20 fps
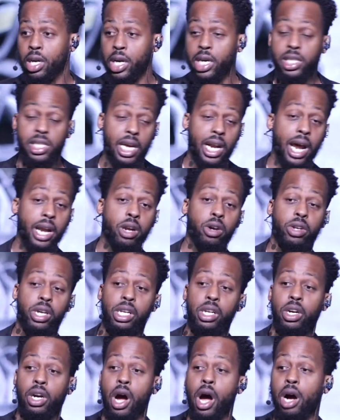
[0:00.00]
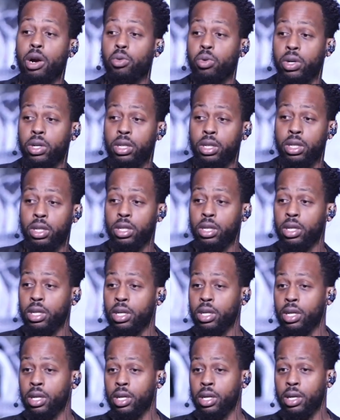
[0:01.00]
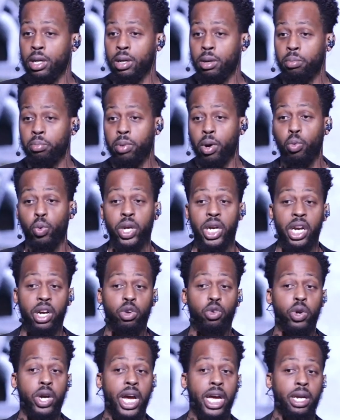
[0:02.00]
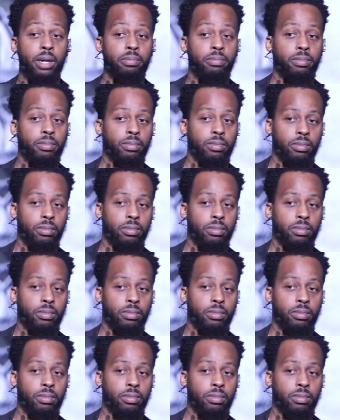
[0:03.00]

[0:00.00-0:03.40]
He said, I know they look awkward, but we didn't create them.